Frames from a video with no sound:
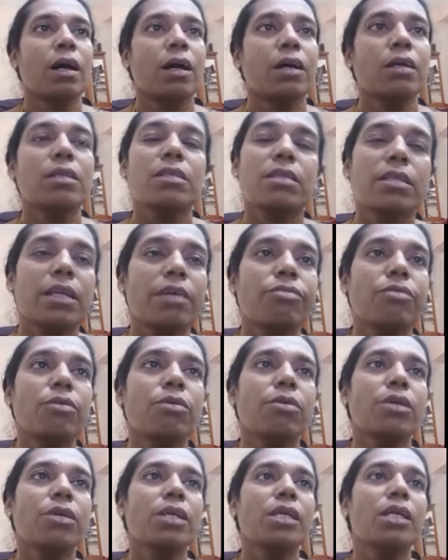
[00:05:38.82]

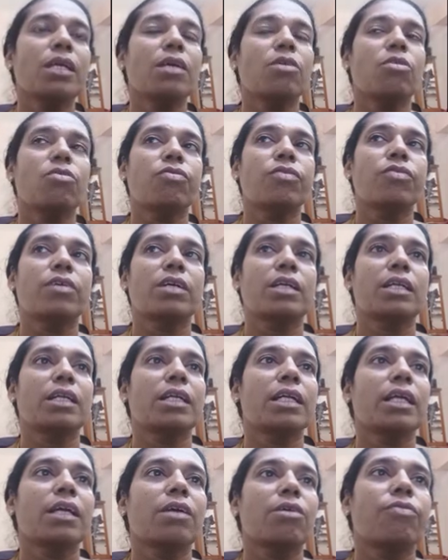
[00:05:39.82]
Therefore, E of
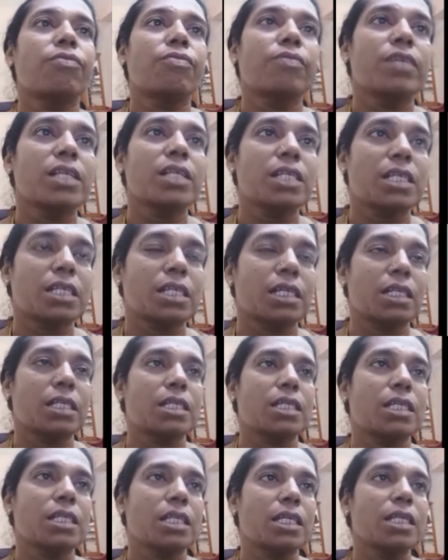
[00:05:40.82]
D of distance
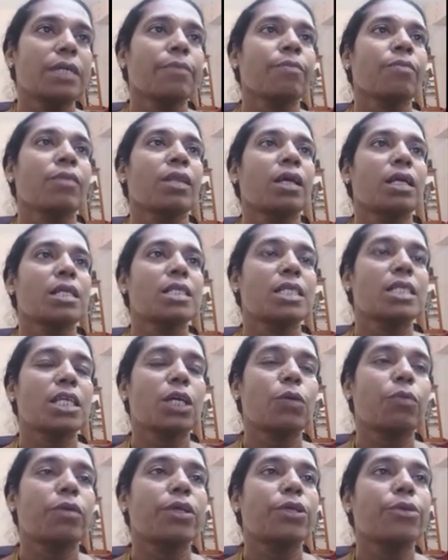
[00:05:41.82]
T is
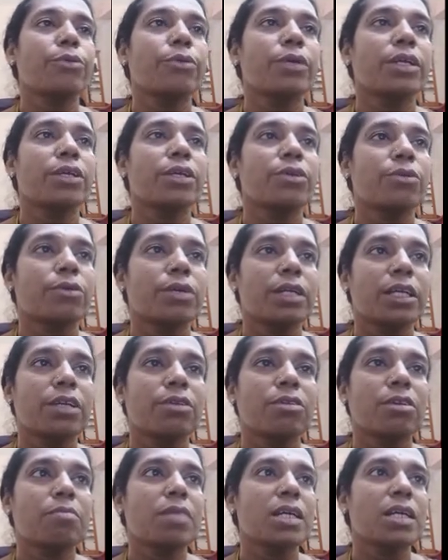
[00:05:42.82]
equal to E naught D
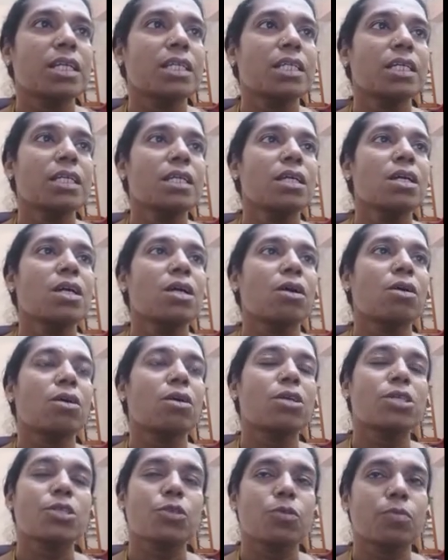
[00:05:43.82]
naught by D
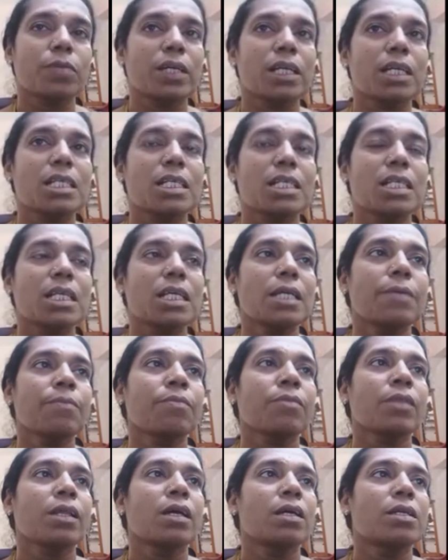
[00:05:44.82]
cos omega C
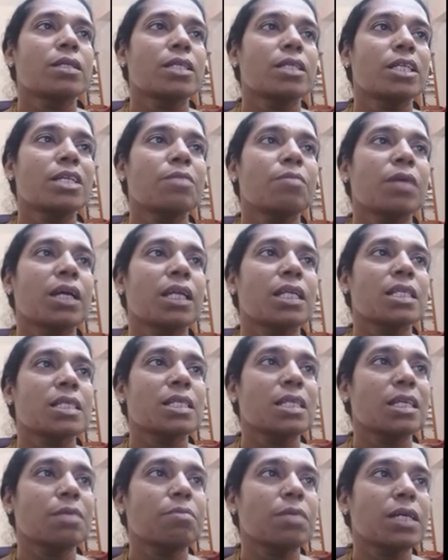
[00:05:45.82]
T minus
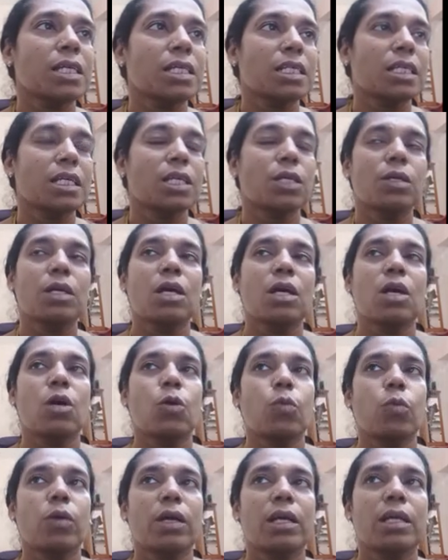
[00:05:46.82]
D by C,
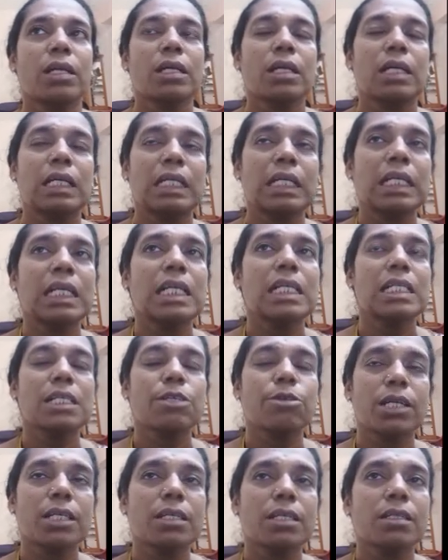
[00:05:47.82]
where D is
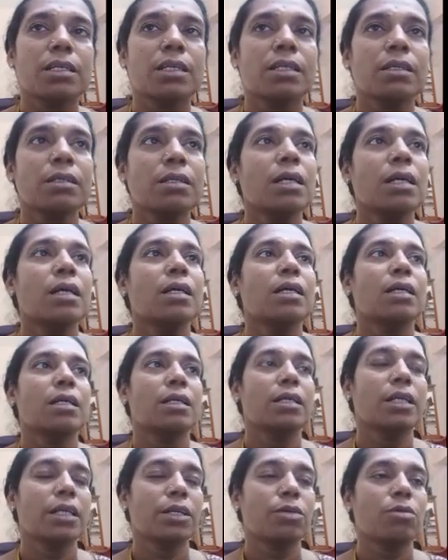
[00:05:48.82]
greater than
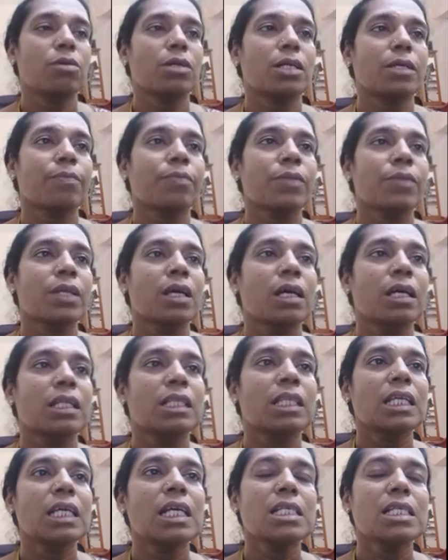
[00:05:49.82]
D naught.
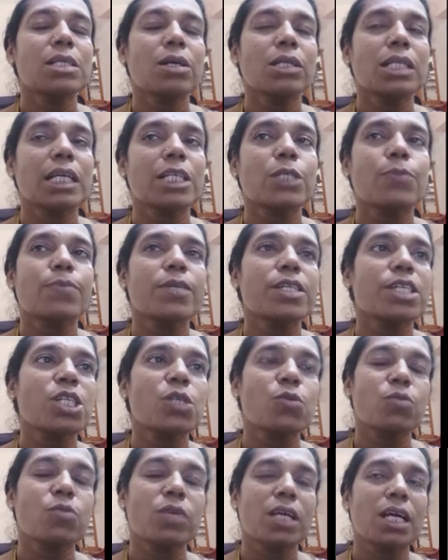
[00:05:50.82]
These are the
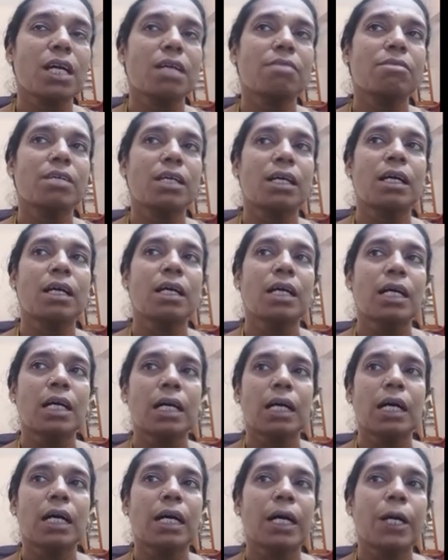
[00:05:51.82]
expressions we have
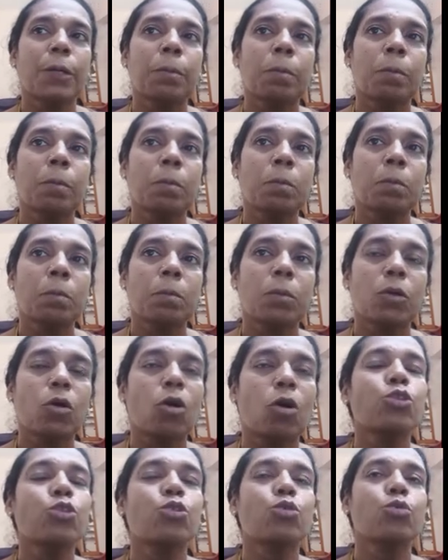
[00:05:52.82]

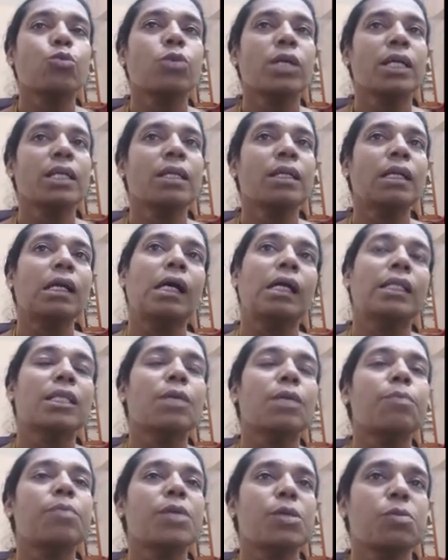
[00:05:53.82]
gone through in
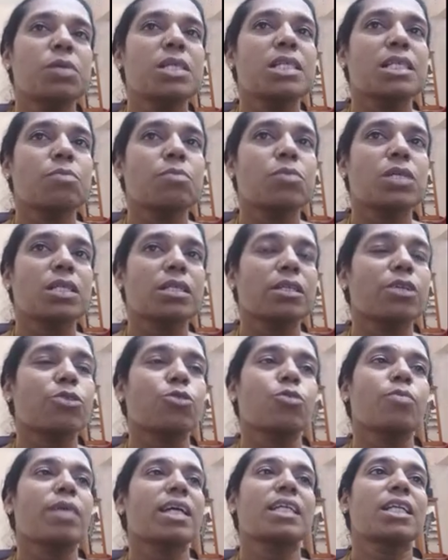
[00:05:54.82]
the previous subject,
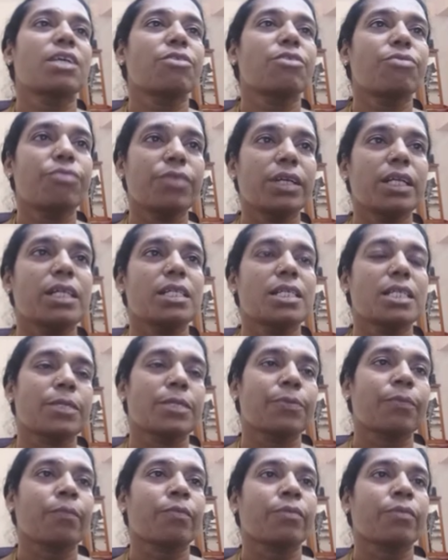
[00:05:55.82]
electromagnetic fields.